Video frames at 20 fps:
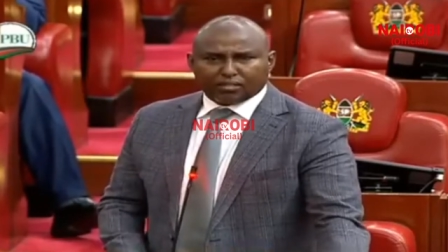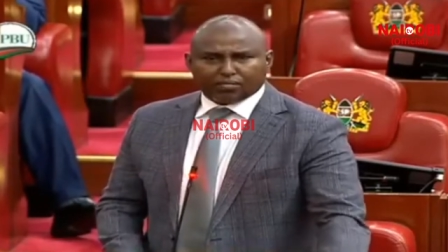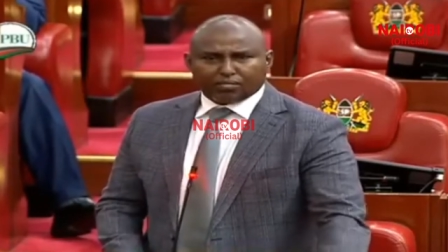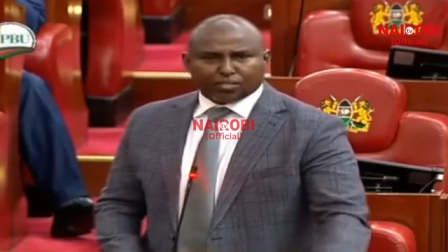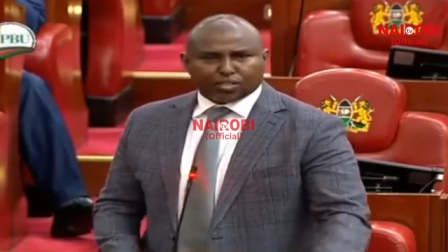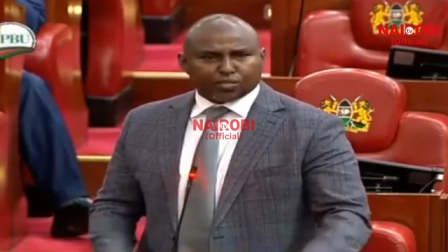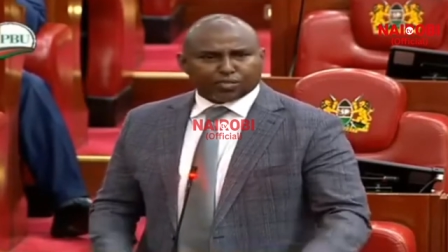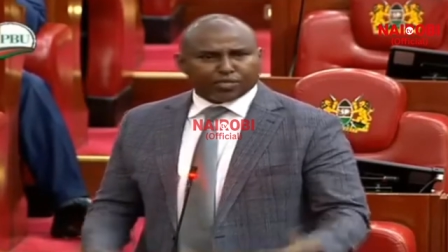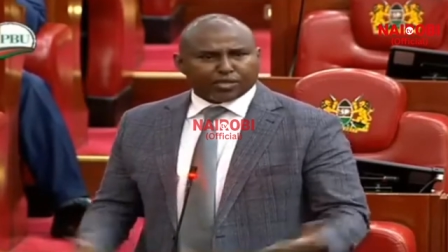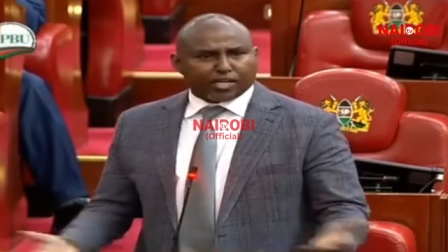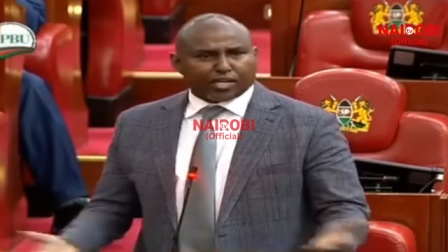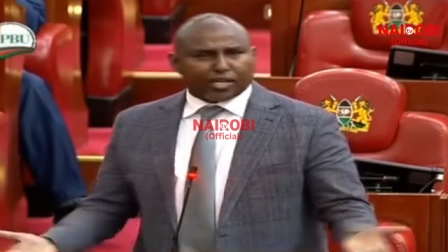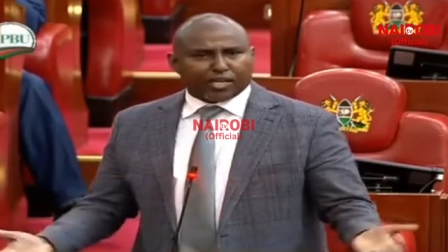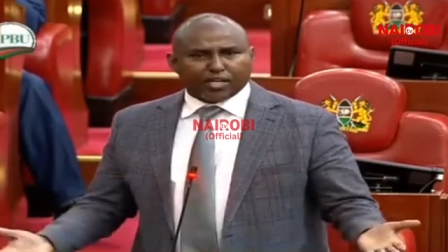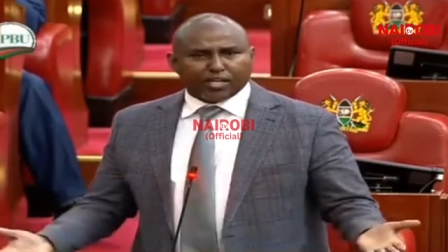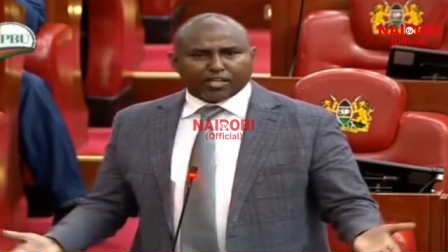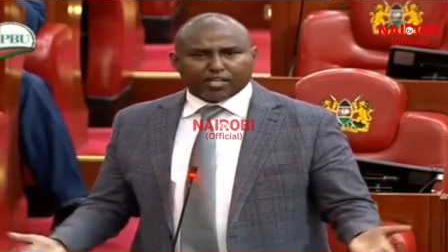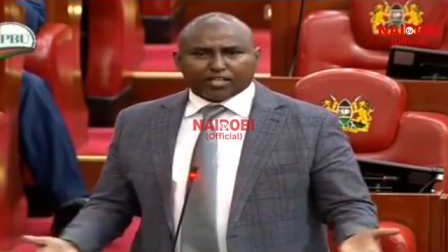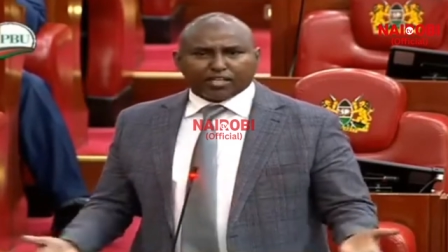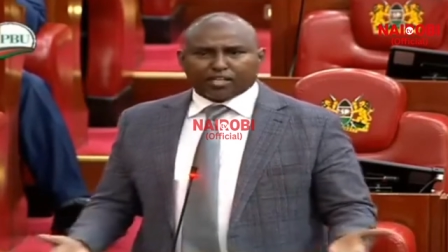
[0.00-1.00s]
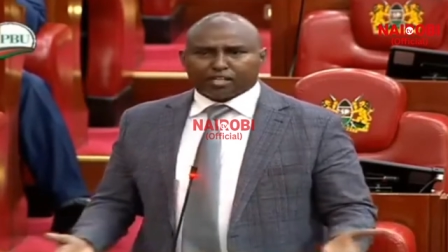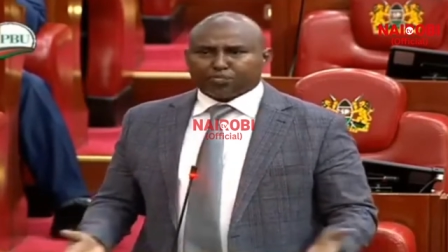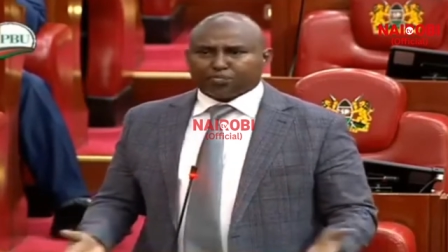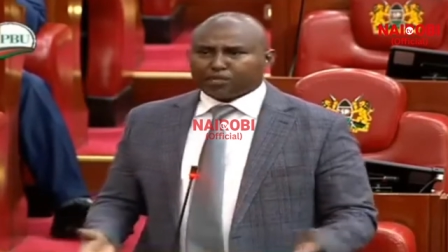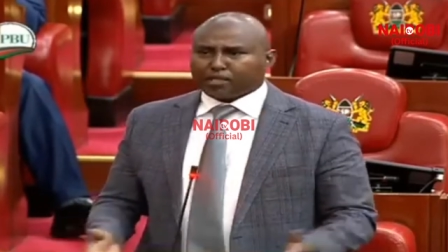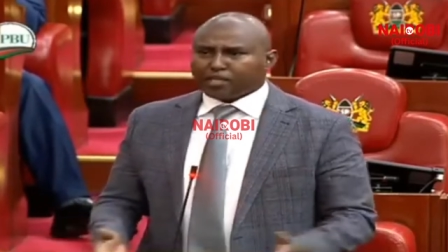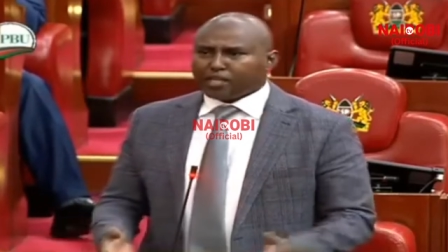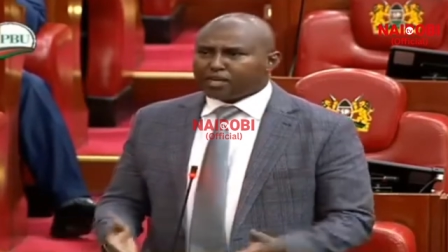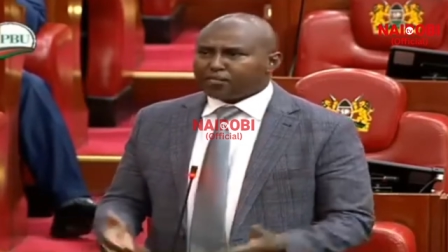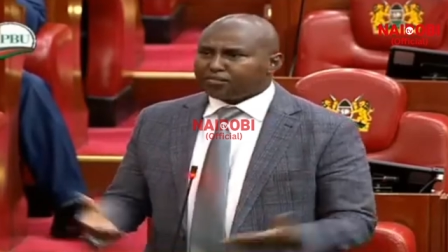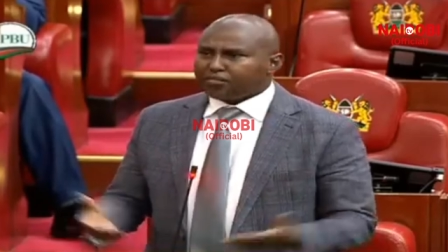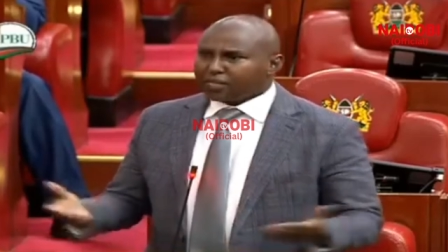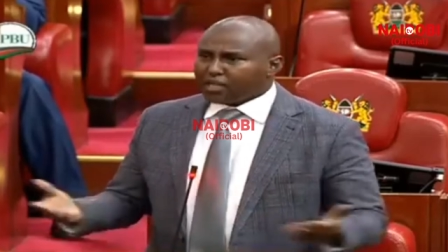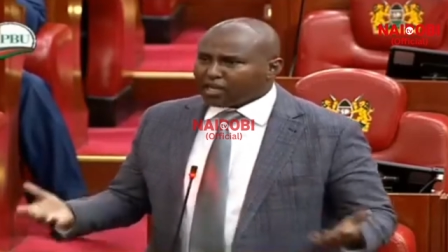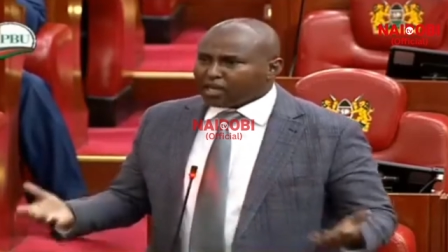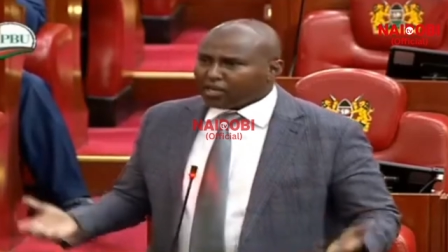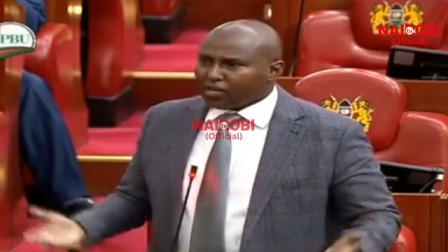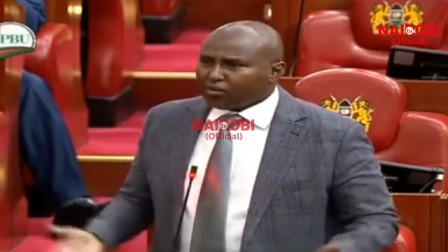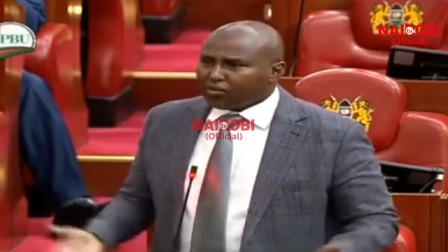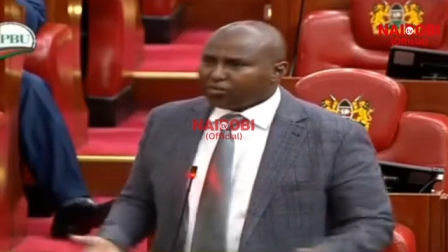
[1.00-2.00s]
Mr. Speaker, it has become
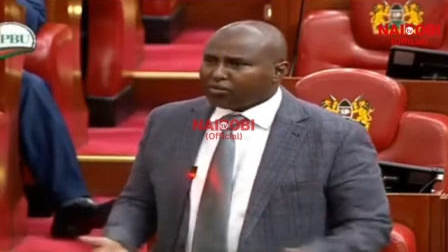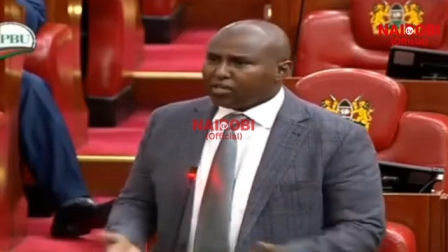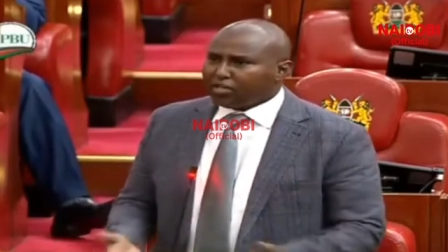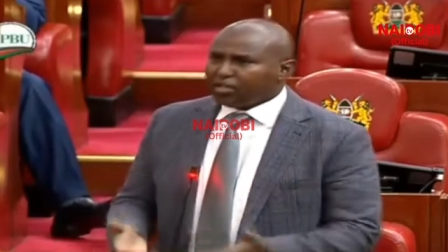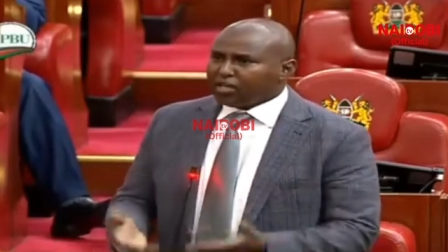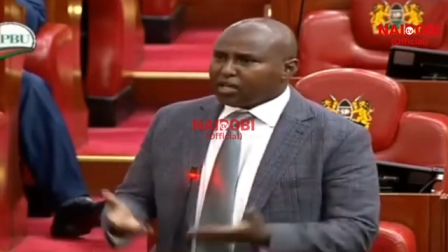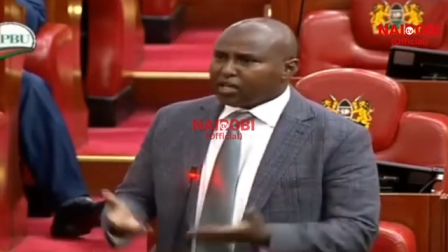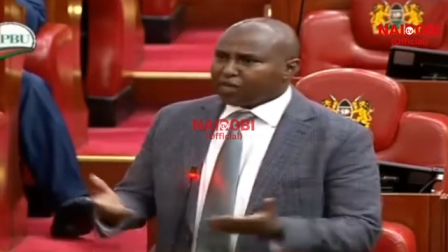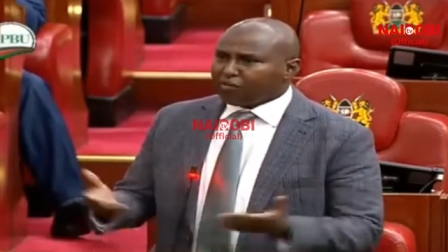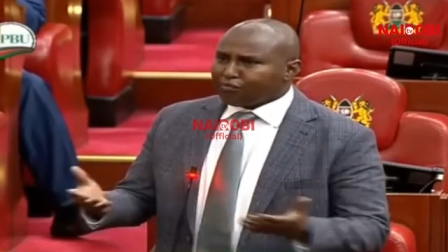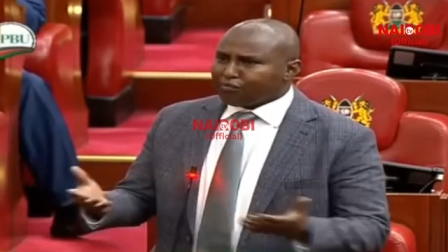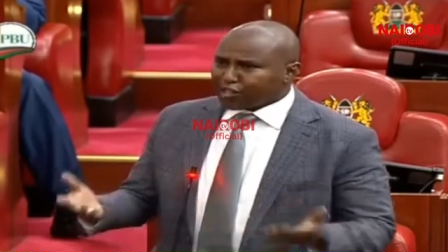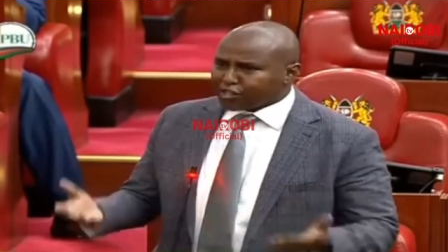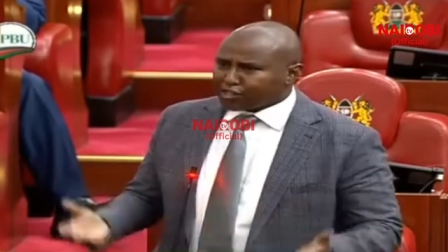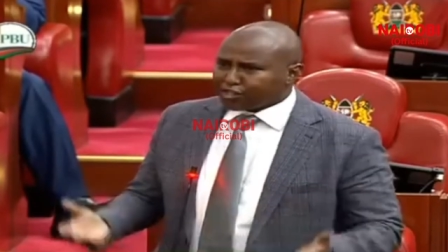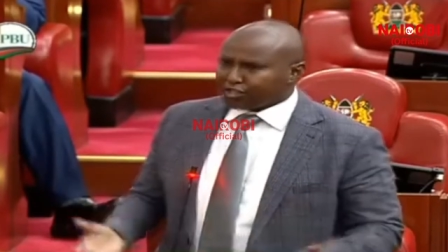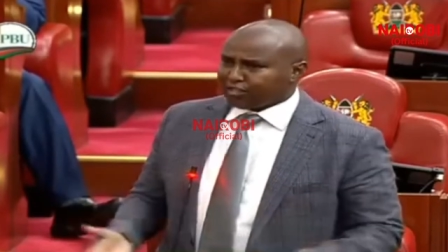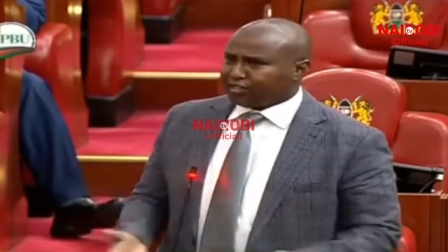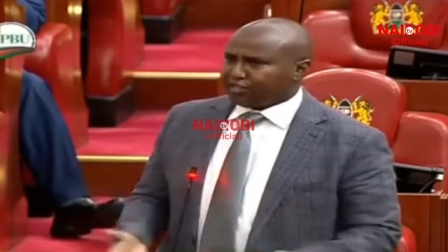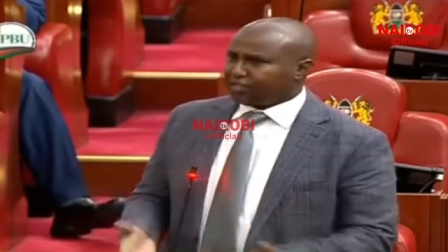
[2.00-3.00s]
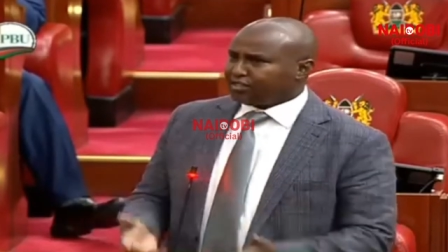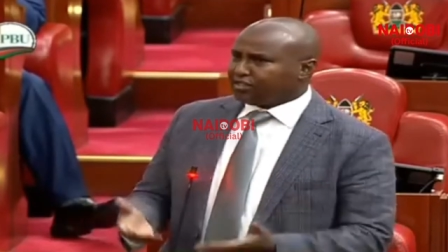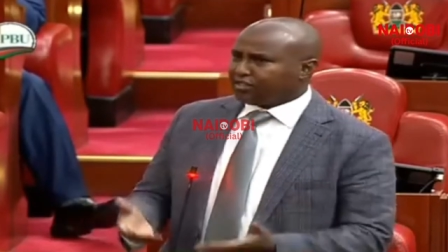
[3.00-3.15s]
now a fashion